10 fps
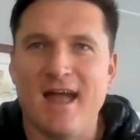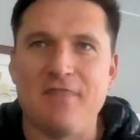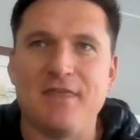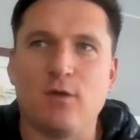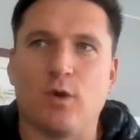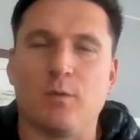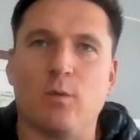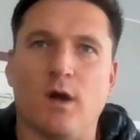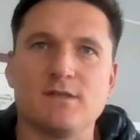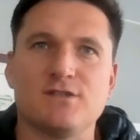I think what
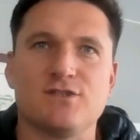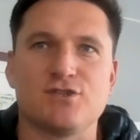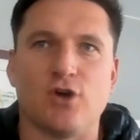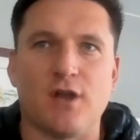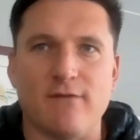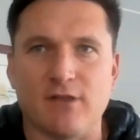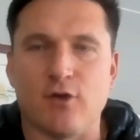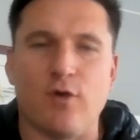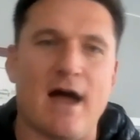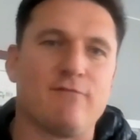we want is to start having
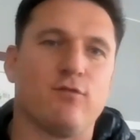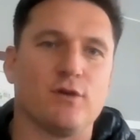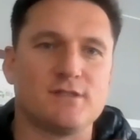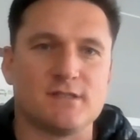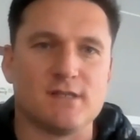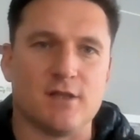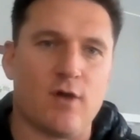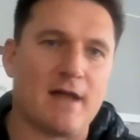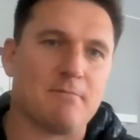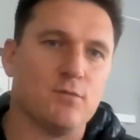the right voices and the
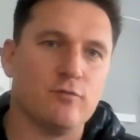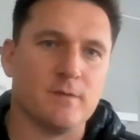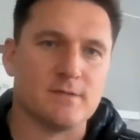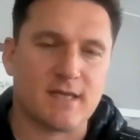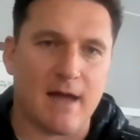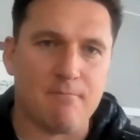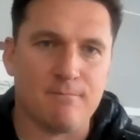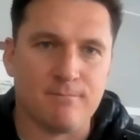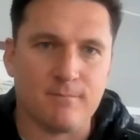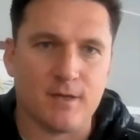right movements
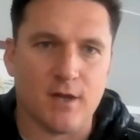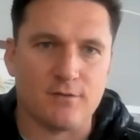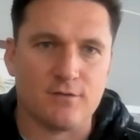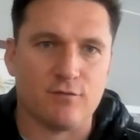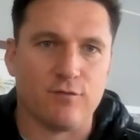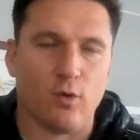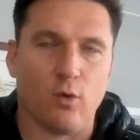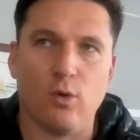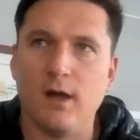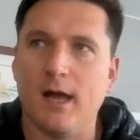come, to the
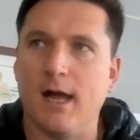fore.